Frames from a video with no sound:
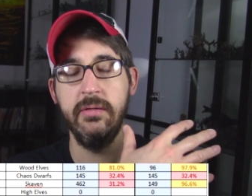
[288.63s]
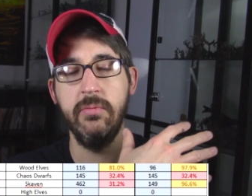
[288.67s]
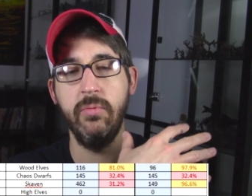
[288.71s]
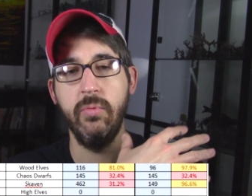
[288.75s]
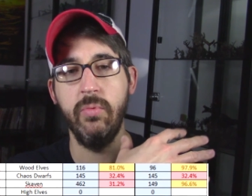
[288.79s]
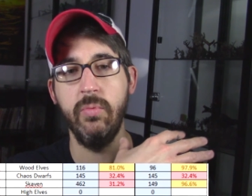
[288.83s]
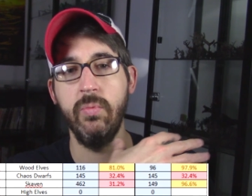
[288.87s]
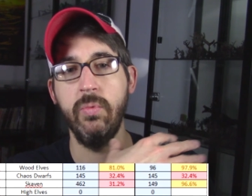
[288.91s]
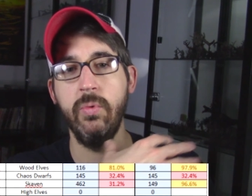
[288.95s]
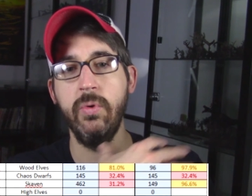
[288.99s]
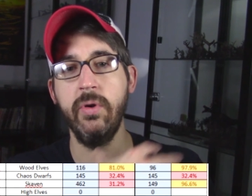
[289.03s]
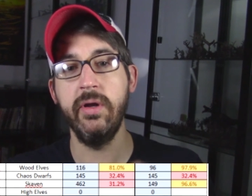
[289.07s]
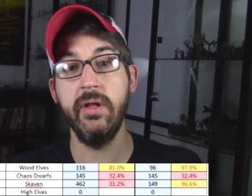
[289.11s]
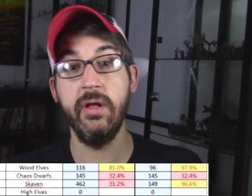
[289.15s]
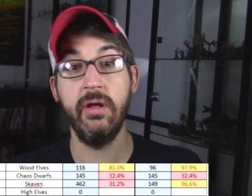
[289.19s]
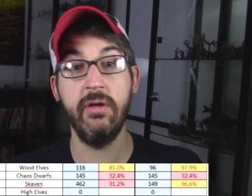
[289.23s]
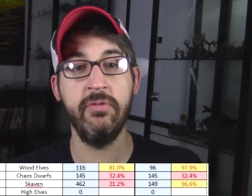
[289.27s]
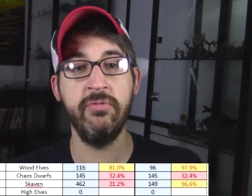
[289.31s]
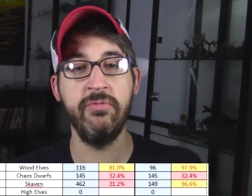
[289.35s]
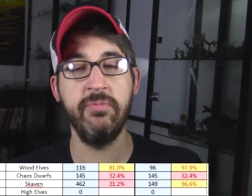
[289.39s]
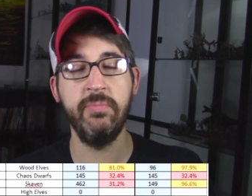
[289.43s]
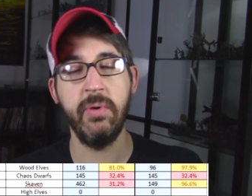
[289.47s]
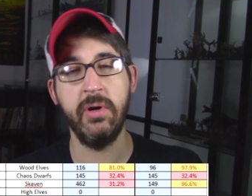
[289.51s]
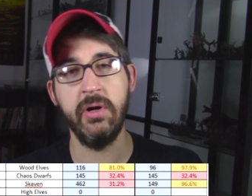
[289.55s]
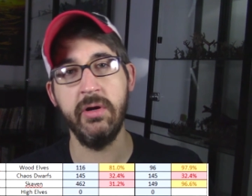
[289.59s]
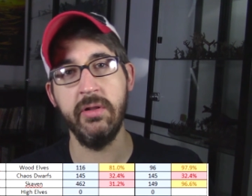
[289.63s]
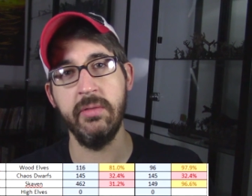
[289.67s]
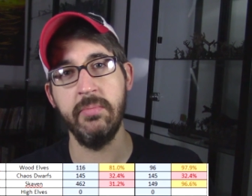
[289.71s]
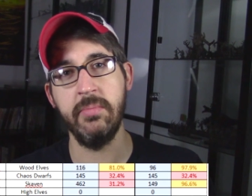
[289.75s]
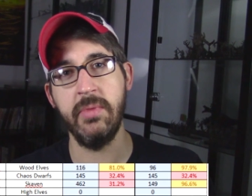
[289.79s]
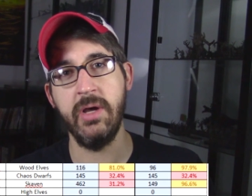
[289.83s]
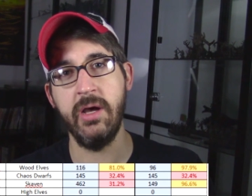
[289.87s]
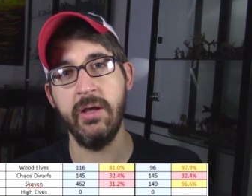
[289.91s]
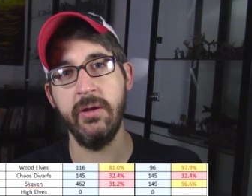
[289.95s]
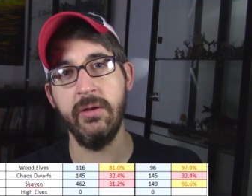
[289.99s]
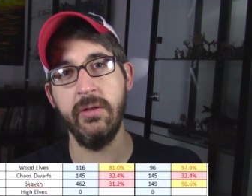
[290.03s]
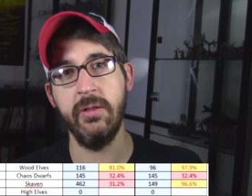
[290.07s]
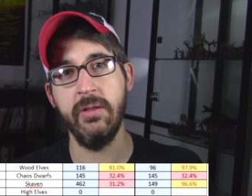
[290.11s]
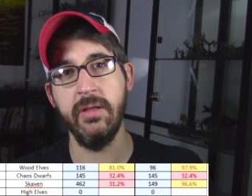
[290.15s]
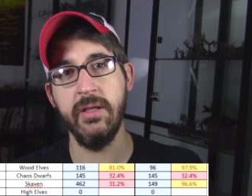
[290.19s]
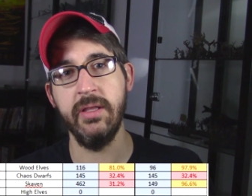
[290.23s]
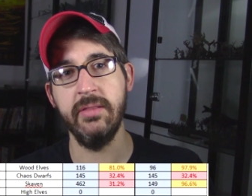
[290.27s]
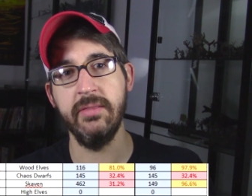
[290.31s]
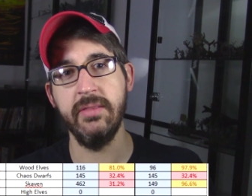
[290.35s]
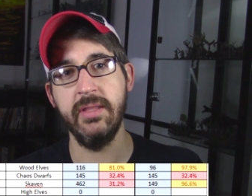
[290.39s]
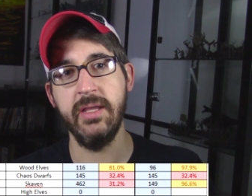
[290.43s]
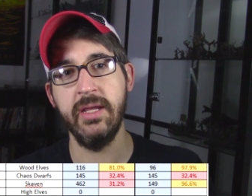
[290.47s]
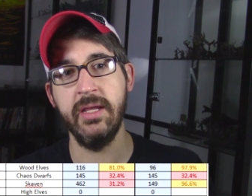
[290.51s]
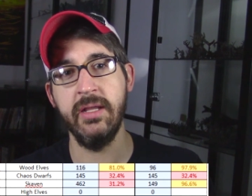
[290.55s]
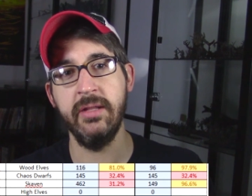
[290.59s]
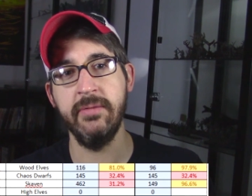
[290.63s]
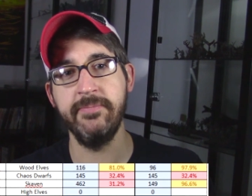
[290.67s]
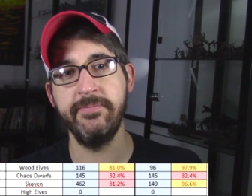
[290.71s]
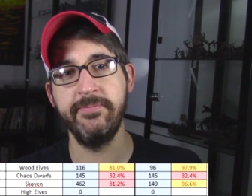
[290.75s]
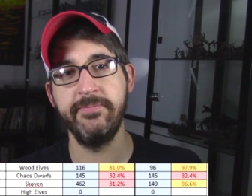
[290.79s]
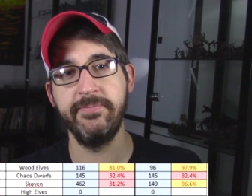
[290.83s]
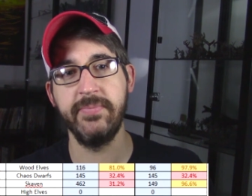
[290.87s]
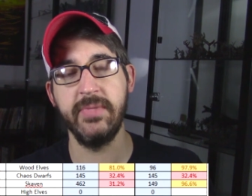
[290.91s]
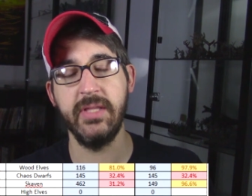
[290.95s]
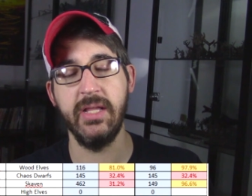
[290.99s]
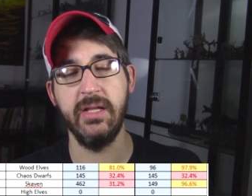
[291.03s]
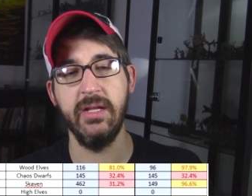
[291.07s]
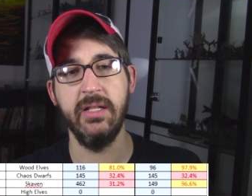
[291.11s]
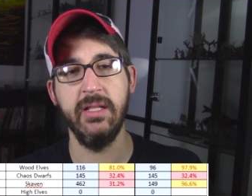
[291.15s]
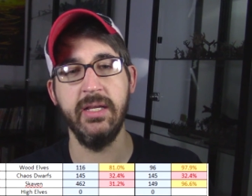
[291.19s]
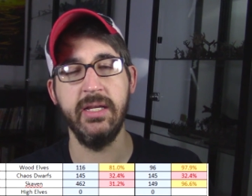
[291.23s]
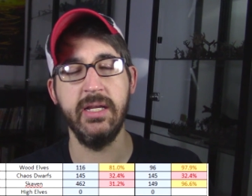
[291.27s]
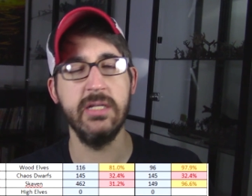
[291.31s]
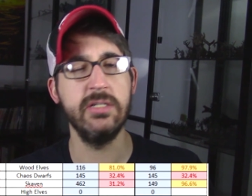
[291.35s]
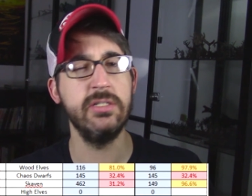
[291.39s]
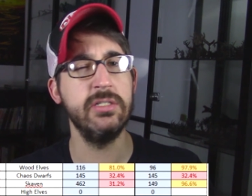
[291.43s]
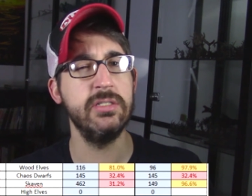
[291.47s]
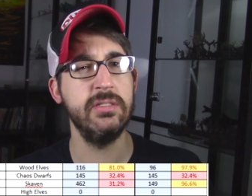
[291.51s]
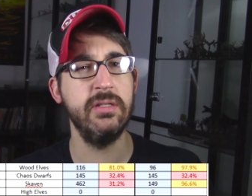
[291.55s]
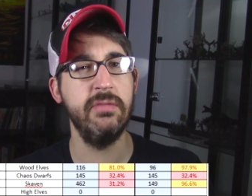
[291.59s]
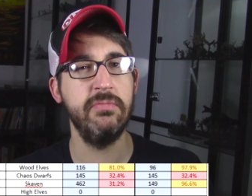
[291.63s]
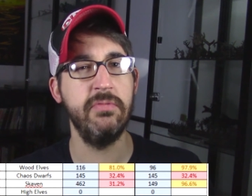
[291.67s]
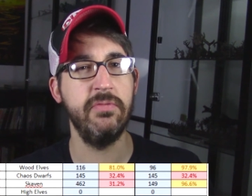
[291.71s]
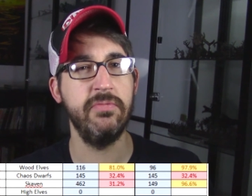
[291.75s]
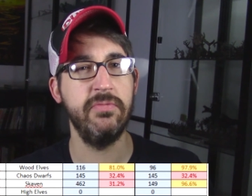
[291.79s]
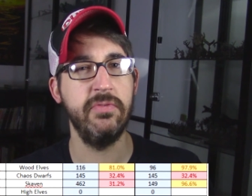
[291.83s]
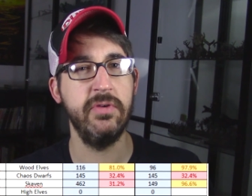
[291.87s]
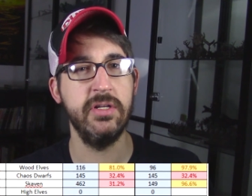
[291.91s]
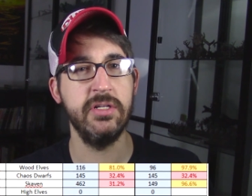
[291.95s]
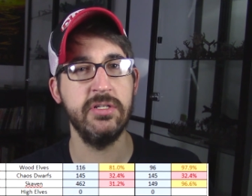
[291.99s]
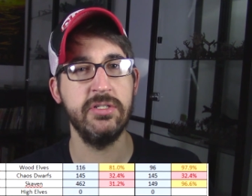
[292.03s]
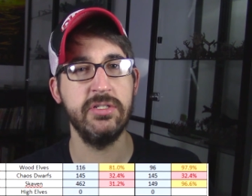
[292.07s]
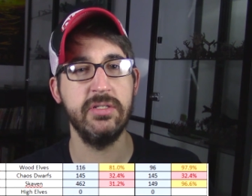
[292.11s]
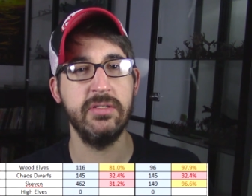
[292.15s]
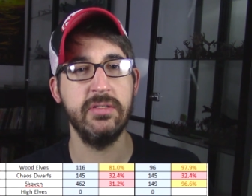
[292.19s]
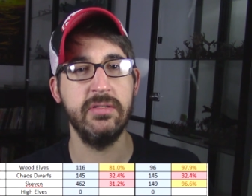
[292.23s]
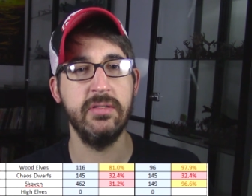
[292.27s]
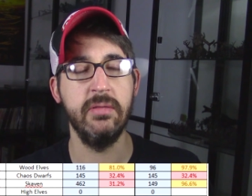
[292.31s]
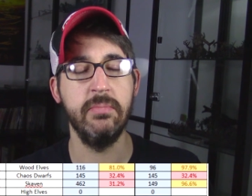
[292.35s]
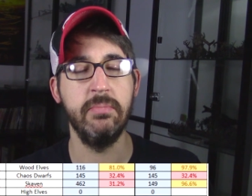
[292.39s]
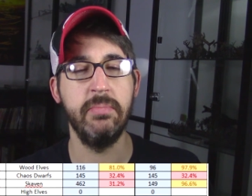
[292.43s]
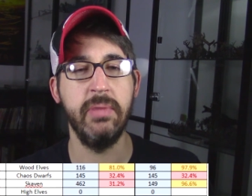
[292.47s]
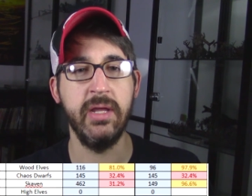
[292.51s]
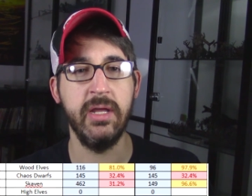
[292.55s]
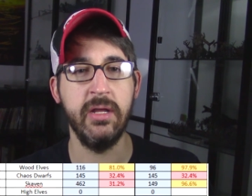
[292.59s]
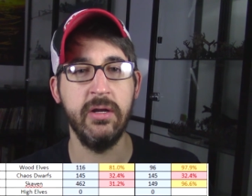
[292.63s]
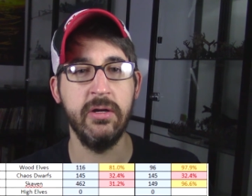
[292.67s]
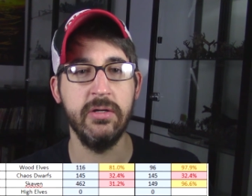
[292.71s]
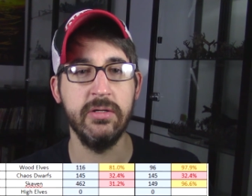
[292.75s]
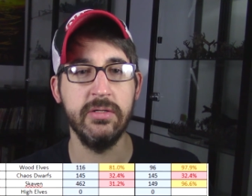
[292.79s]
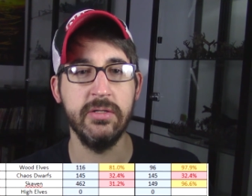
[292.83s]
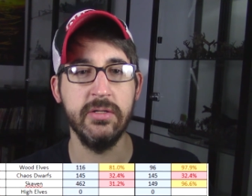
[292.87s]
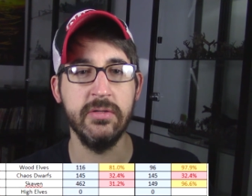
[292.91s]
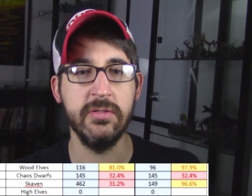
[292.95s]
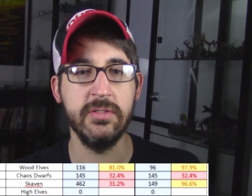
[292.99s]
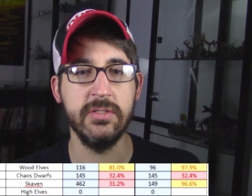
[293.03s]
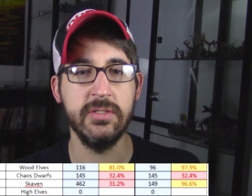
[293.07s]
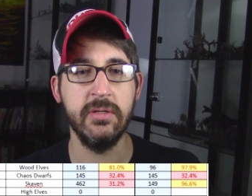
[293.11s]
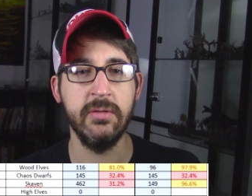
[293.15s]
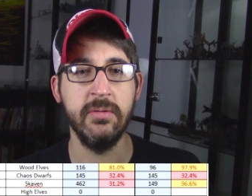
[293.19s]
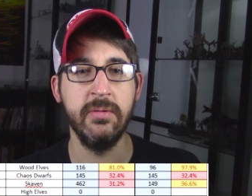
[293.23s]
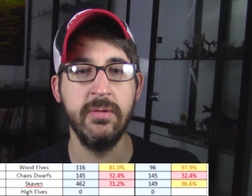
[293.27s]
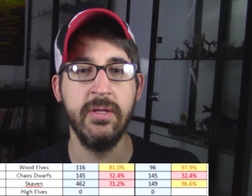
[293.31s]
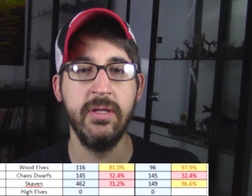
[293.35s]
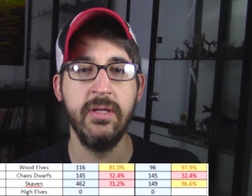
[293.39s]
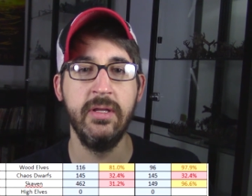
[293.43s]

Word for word: Wood Elf part of the model, and then like I just never finished the banner dude, so